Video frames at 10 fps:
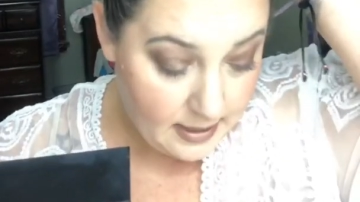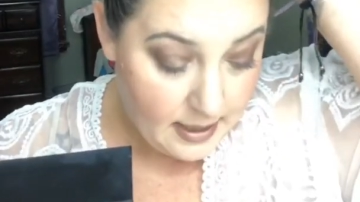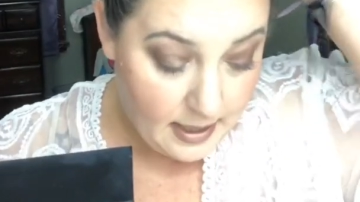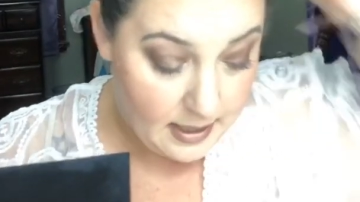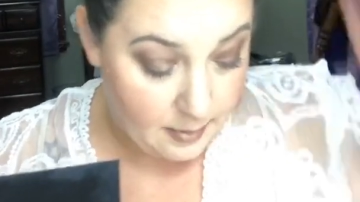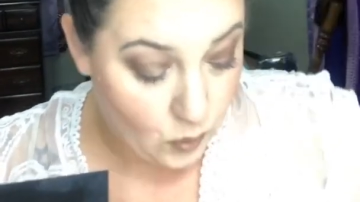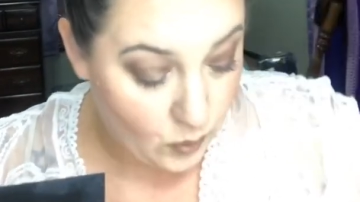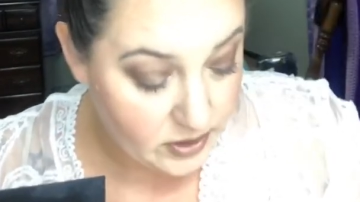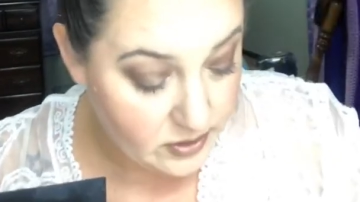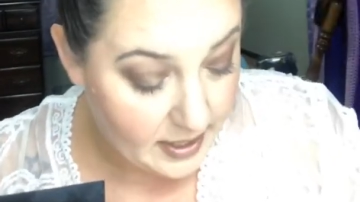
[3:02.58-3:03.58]
and I'm going
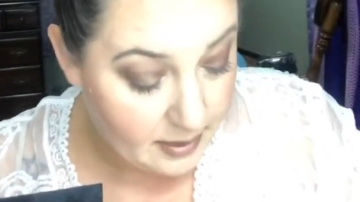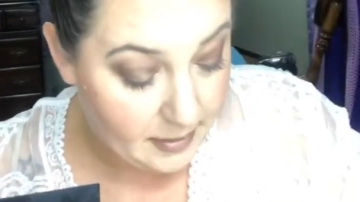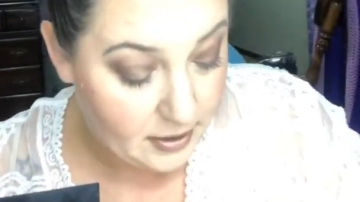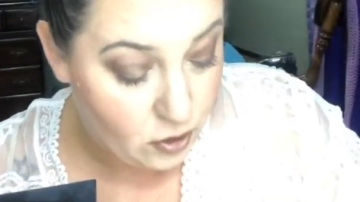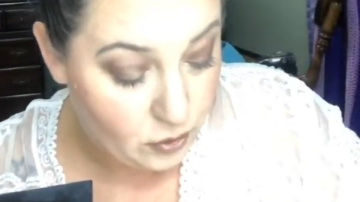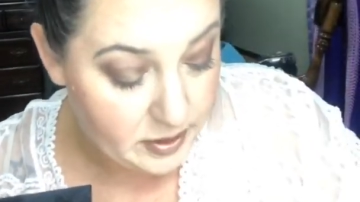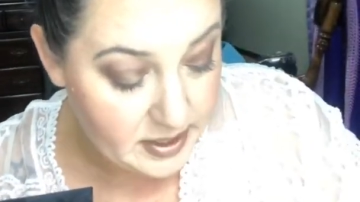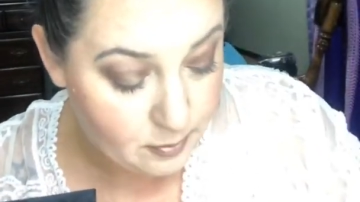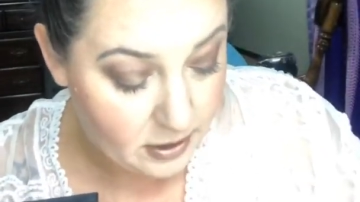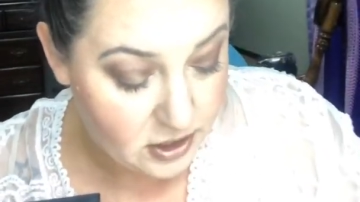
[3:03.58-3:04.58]
to take my crease
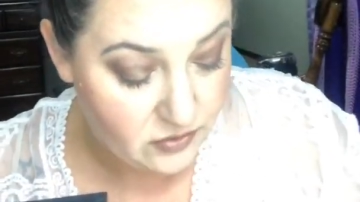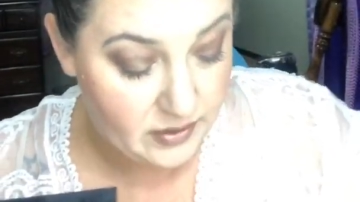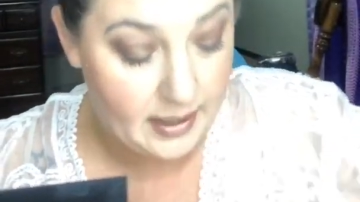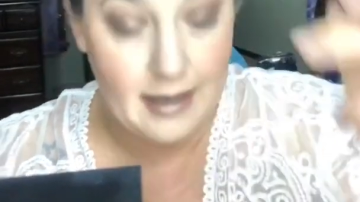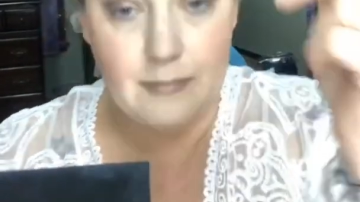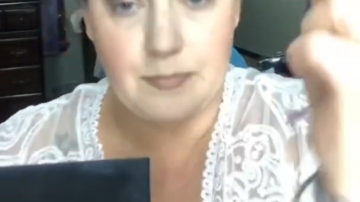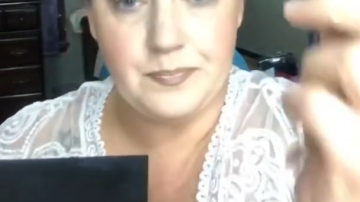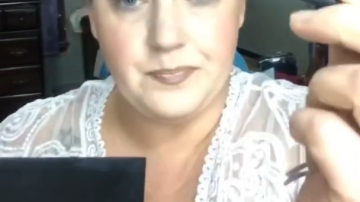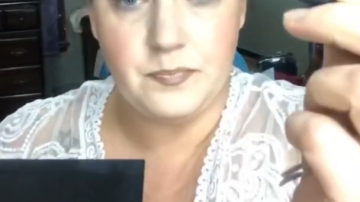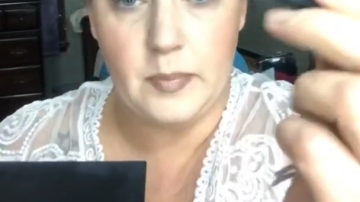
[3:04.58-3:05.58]
brush for that,
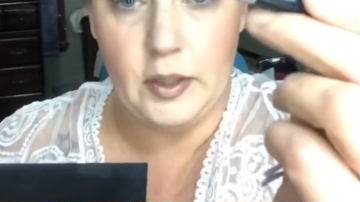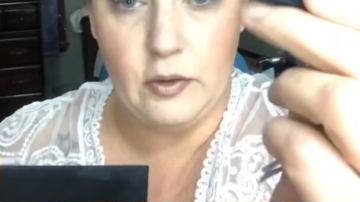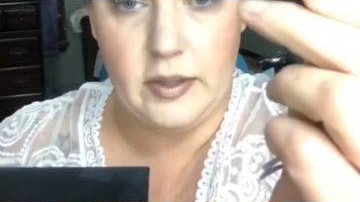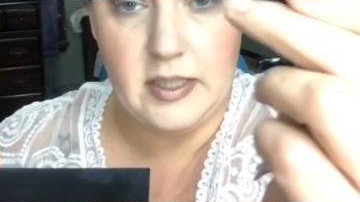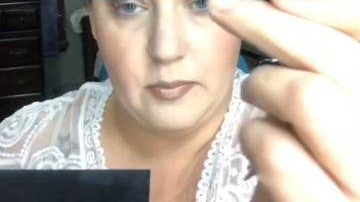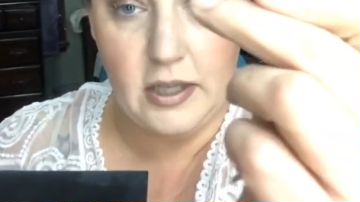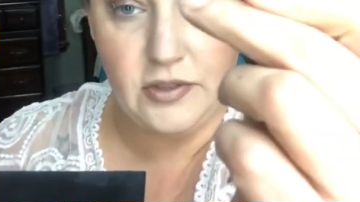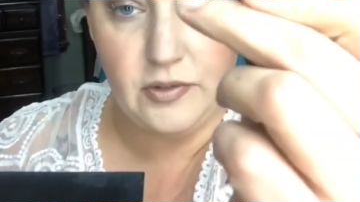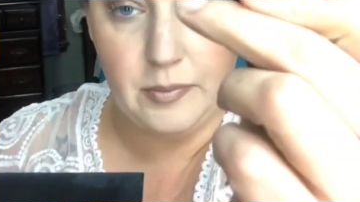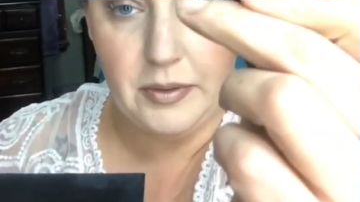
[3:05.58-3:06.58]
my crease brush
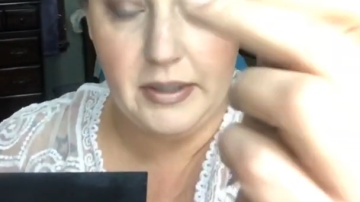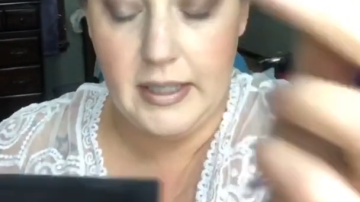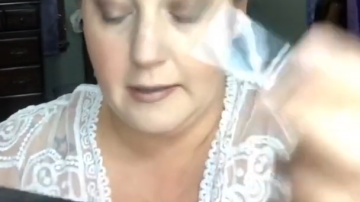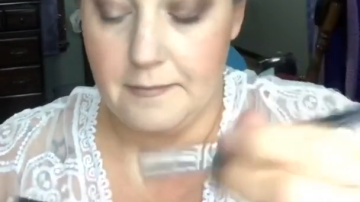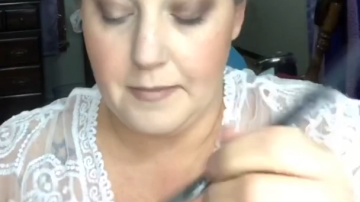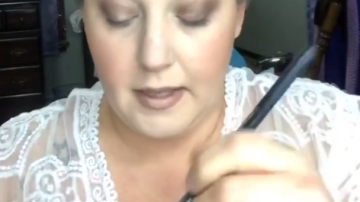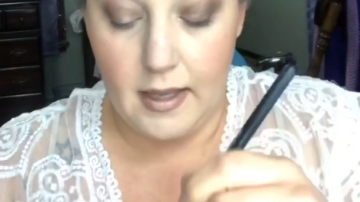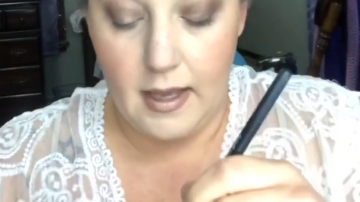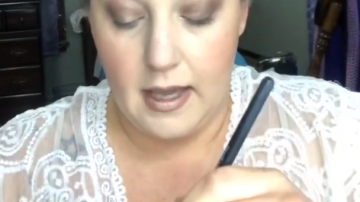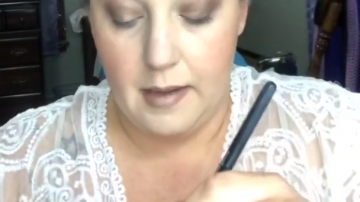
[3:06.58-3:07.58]
from Younique,
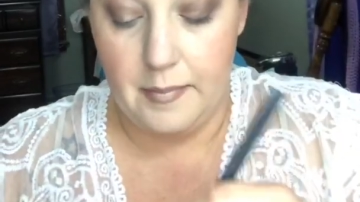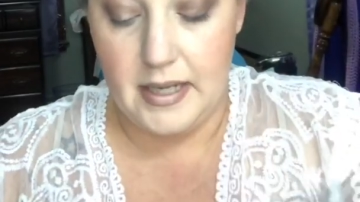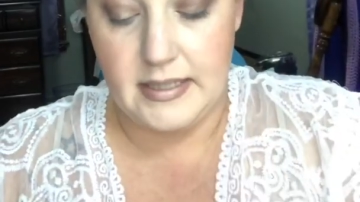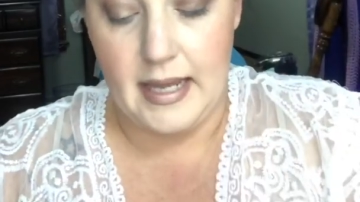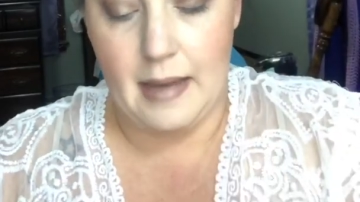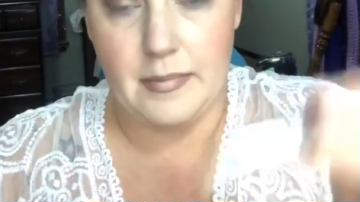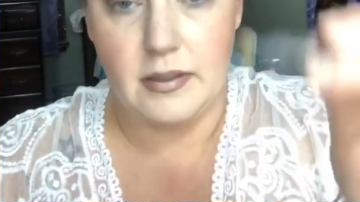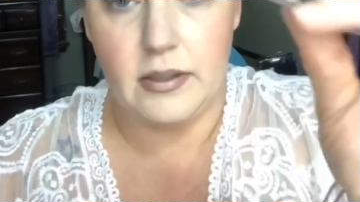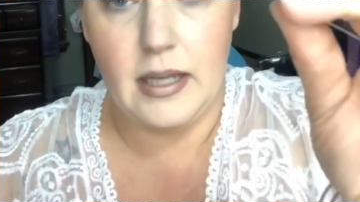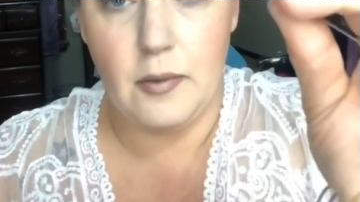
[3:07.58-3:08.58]
and I'm gonna dab.
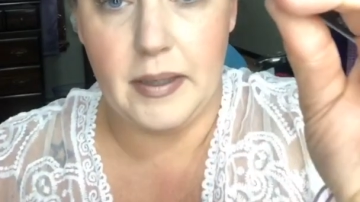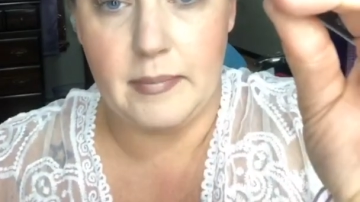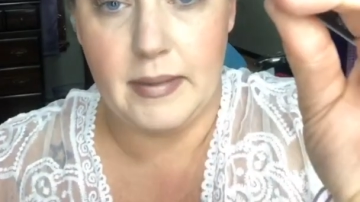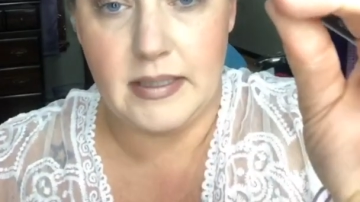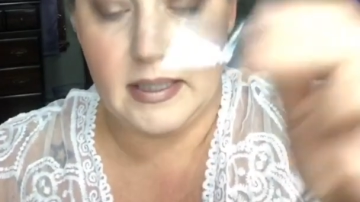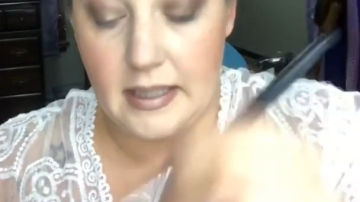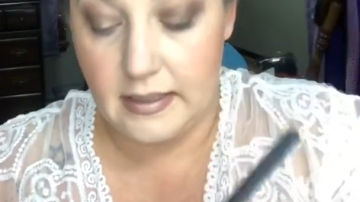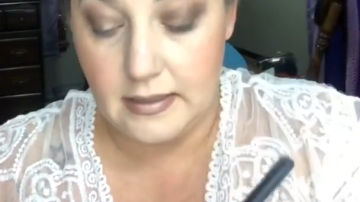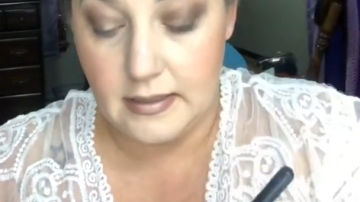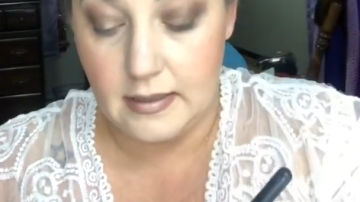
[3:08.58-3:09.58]
Look how pigmented that
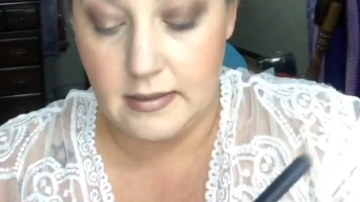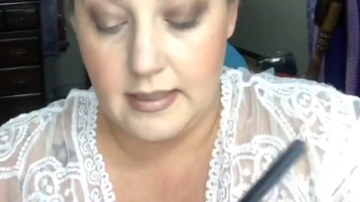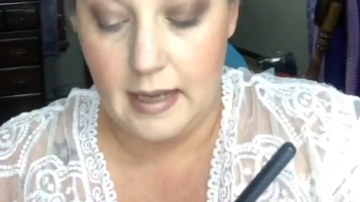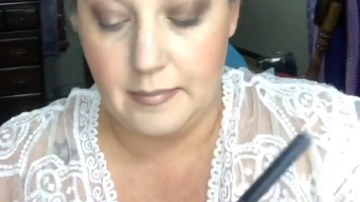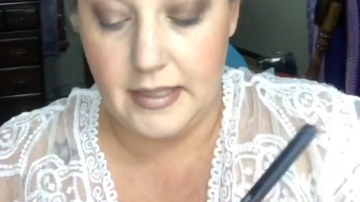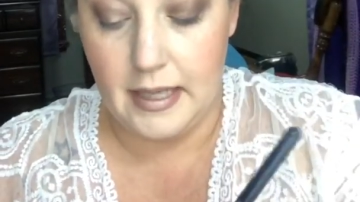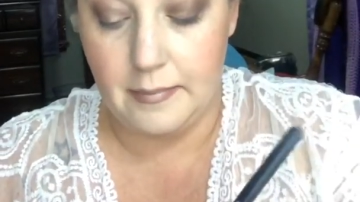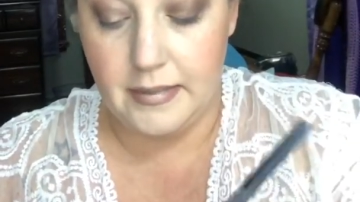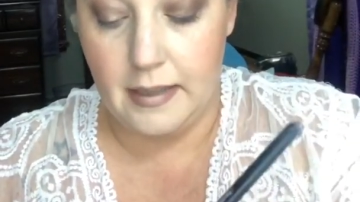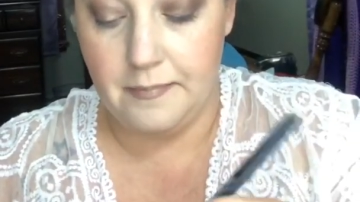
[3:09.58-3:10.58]
is. Dab, dab,
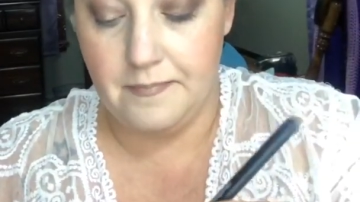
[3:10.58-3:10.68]
dab.